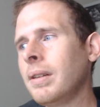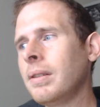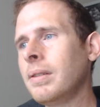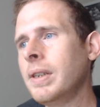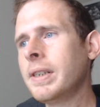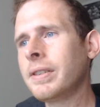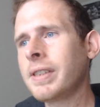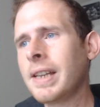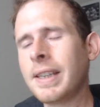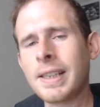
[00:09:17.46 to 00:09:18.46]
you can
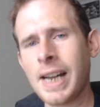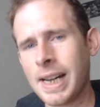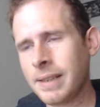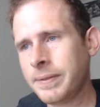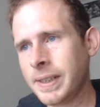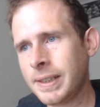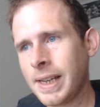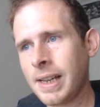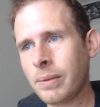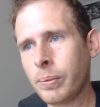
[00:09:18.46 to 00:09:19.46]
say they kind of did
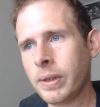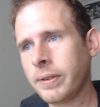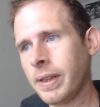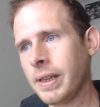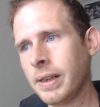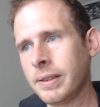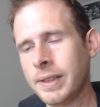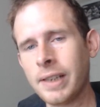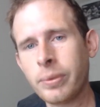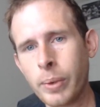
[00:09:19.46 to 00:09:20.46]
that with the uh,
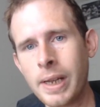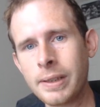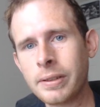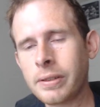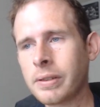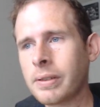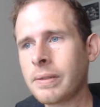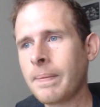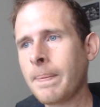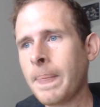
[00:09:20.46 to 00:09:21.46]
Death Race,
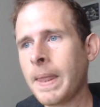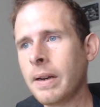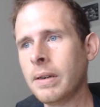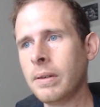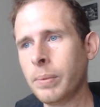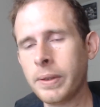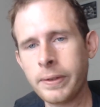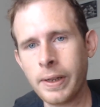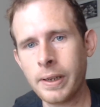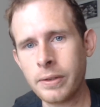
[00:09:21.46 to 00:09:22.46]
you know,
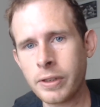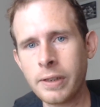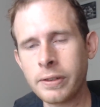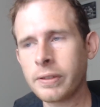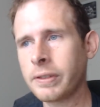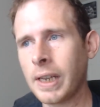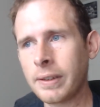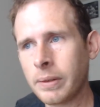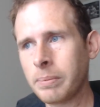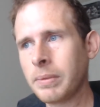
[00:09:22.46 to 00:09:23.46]
with uh, Jason
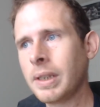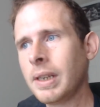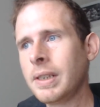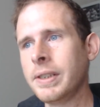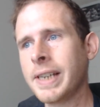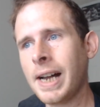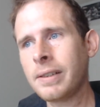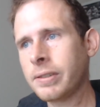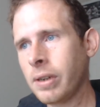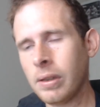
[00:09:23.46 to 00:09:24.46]
Statham. You kind
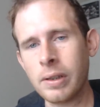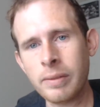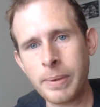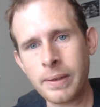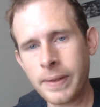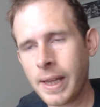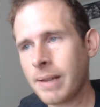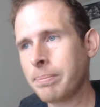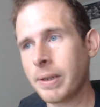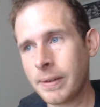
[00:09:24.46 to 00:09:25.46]
of saw a little bit of
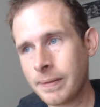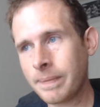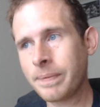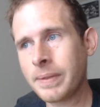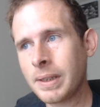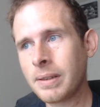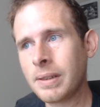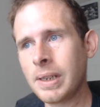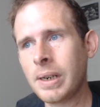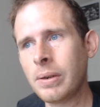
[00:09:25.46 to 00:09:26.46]
that, but
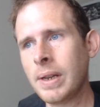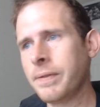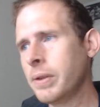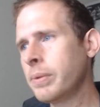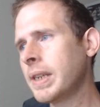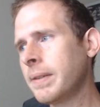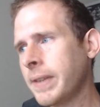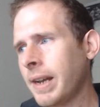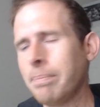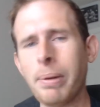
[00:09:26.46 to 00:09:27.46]
you know, if you give
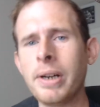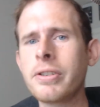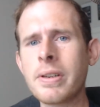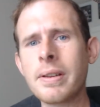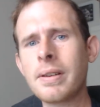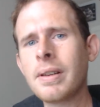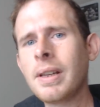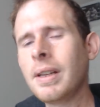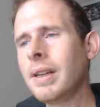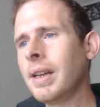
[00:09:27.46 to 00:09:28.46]
that a budget
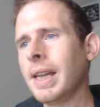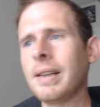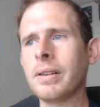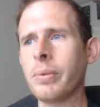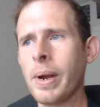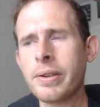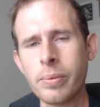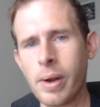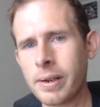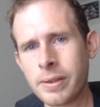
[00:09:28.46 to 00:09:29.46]
and a great
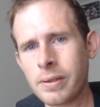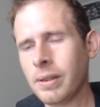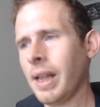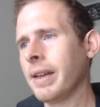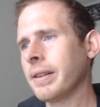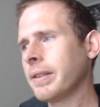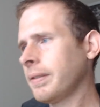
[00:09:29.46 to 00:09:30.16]
director like,